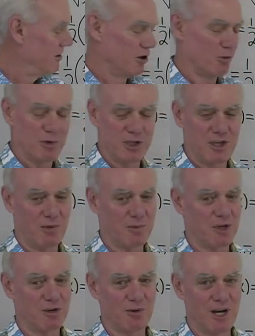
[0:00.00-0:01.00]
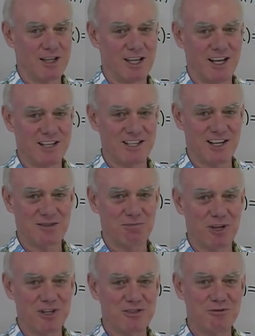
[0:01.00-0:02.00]
Don't be tempted to write that as x
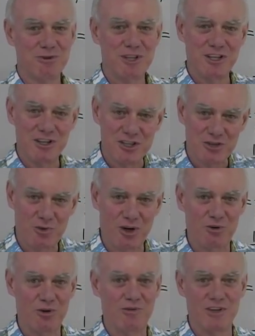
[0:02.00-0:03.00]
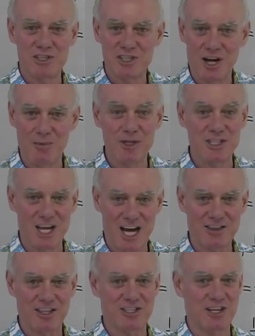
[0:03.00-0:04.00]
plus 3. The square root of a sum is
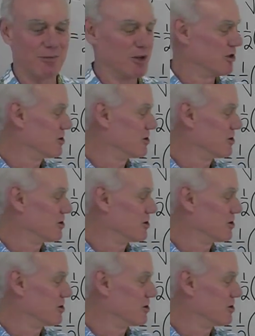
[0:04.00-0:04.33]
not the sum of the